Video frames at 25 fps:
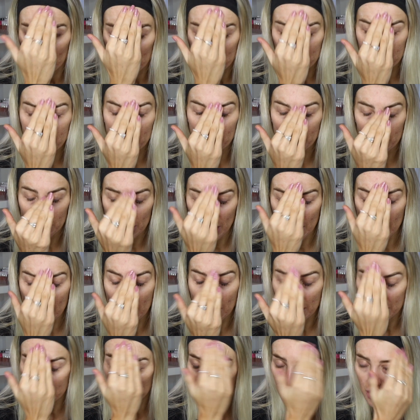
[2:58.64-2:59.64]
so yeah,
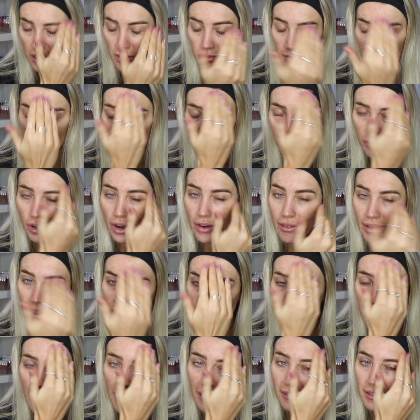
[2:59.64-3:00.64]
I just make sure I
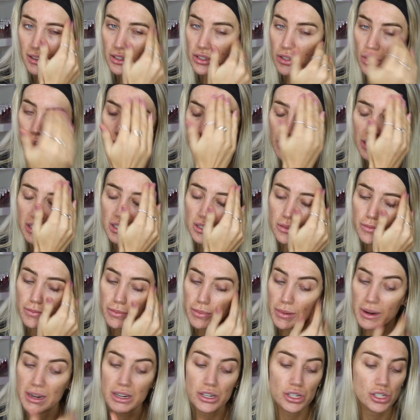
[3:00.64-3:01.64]
really pack this on,
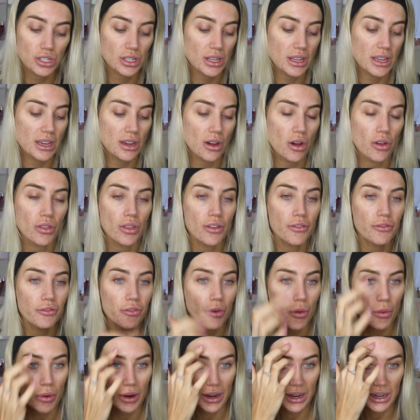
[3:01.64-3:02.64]
especially on the
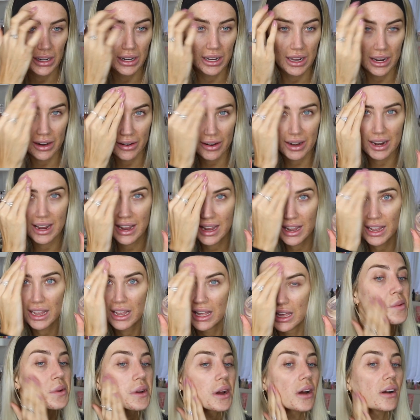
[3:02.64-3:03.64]
forehead area.
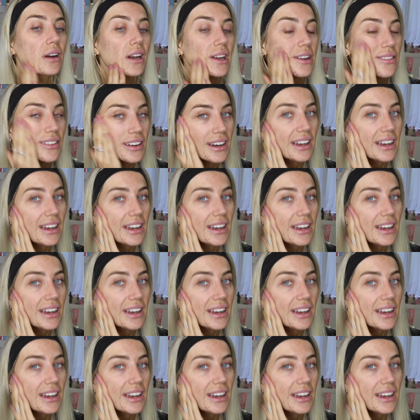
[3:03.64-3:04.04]
Yeah, I'll leave a